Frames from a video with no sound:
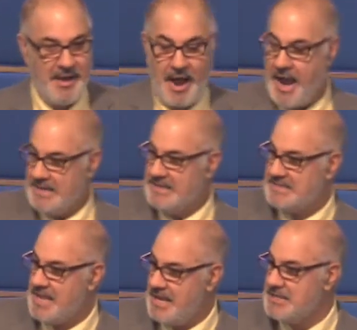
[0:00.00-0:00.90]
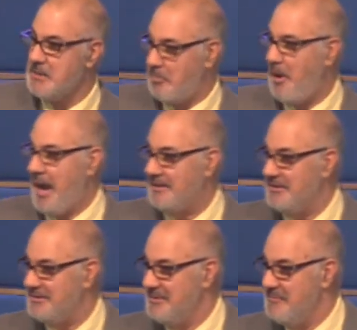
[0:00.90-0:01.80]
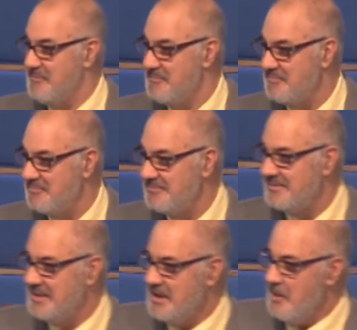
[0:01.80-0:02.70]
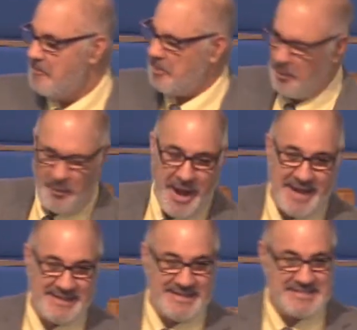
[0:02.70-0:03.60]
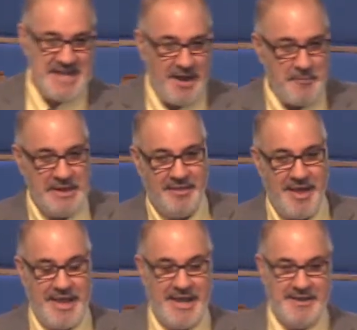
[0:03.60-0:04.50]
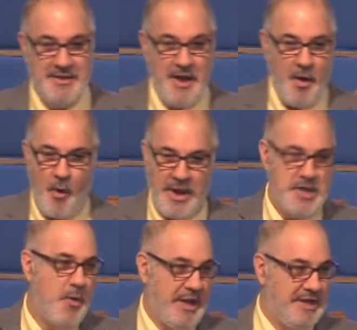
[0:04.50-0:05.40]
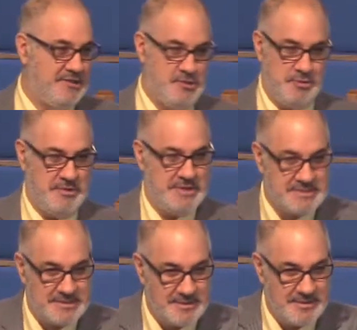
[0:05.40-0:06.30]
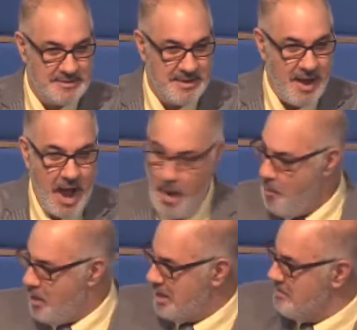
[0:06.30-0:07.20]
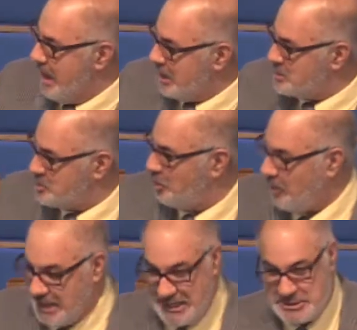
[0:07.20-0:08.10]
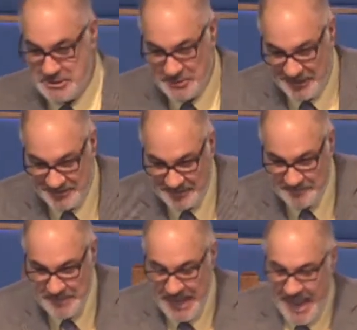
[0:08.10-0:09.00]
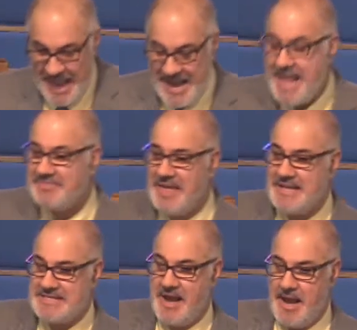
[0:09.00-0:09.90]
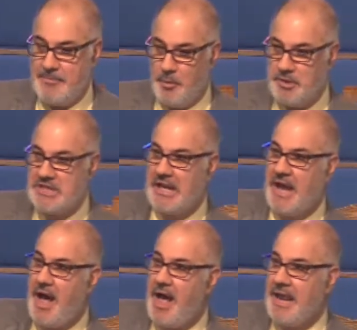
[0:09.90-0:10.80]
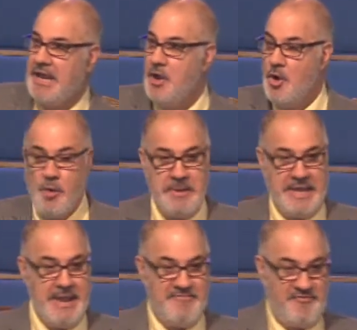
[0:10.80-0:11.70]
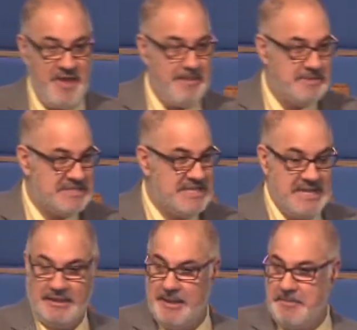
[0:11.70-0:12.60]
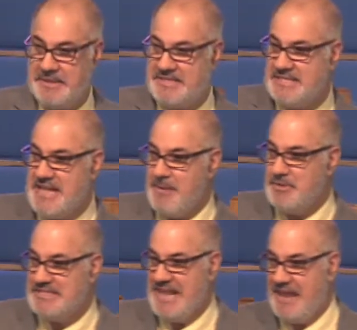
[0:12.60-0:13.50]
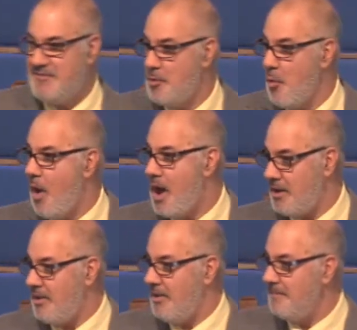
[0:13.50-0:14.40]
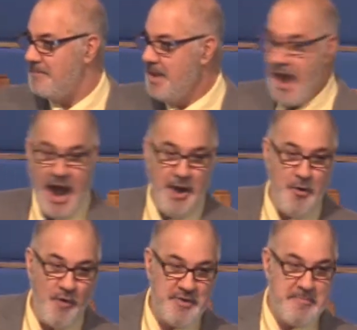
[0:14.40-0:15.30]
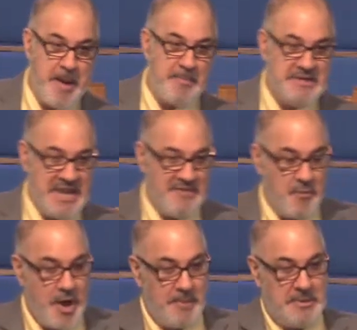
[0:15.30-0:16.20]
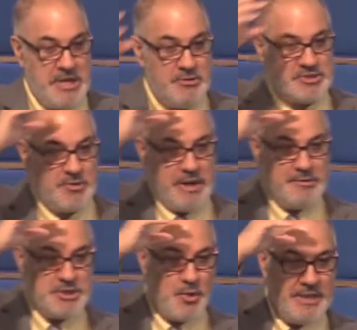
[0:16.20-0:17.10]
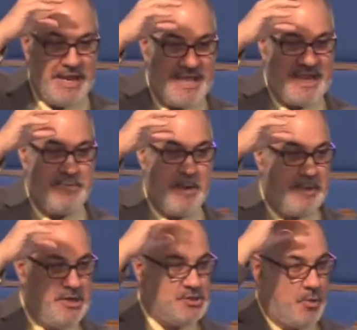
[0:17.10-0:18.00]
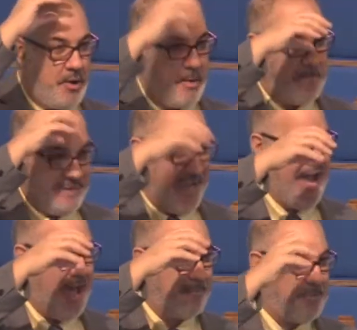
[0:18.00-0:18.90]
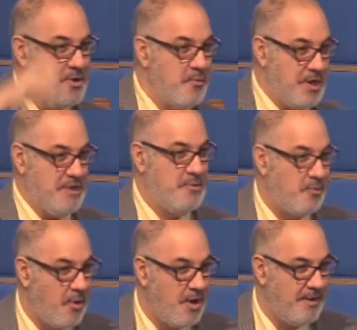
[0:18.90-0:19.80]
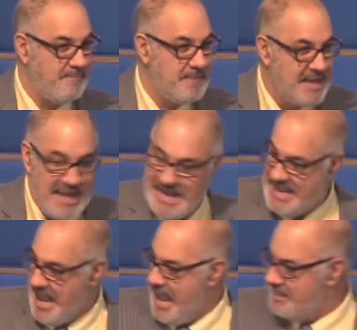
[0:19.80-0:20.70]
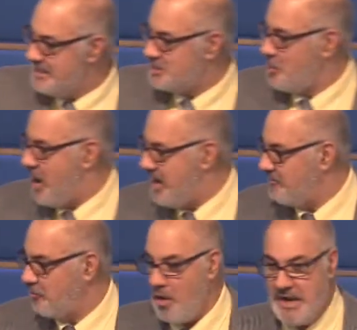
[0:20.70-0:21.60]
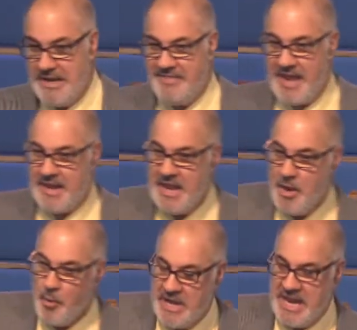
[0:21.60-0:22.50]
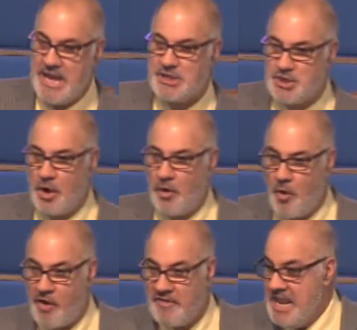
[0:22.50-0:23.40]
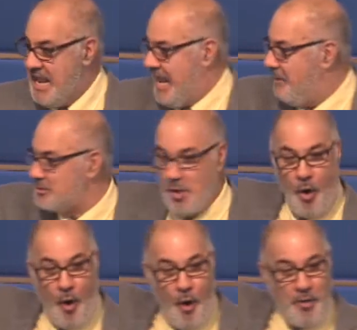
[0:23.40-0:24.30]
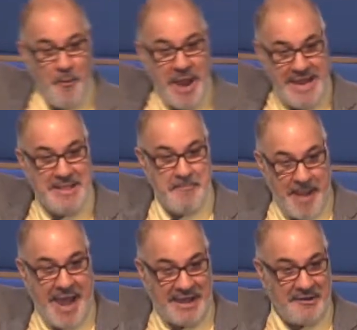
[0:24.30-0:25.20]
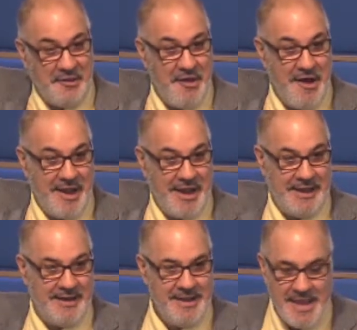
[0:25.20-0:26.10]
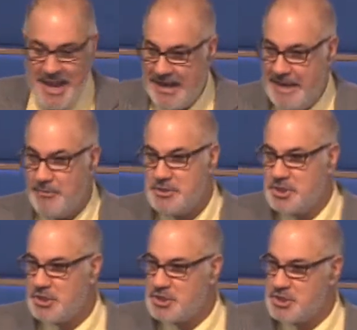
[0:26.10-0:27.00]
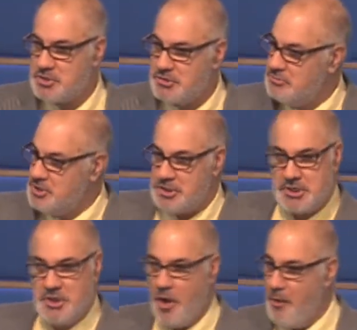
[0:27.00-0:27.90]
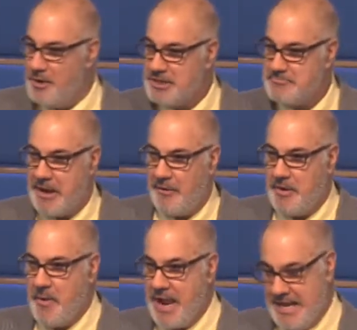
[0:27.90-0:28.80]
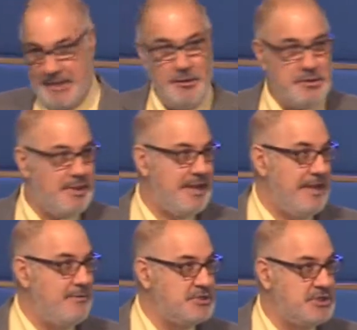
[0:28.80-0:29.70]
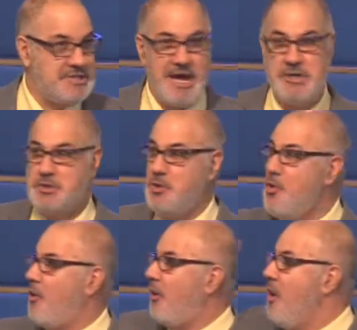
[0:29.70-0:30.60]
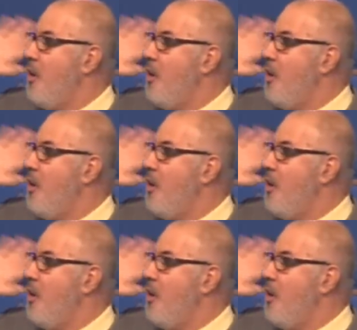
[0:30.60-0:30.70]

I decided to practice. Practice, not rely on, oh, I know I could do this. I wanted to make sure I could do this. And at that time, there was a guy who became famous in the Olympics. His name was David Waddle. I don't know if you remember Dave Waddle, but he was the only guy that I remember that used to wear a cap when he would run. And he had this way of running that when he started off, he was all the way in the back of the line. And he was just going his merry way. And it looked like he was just on tour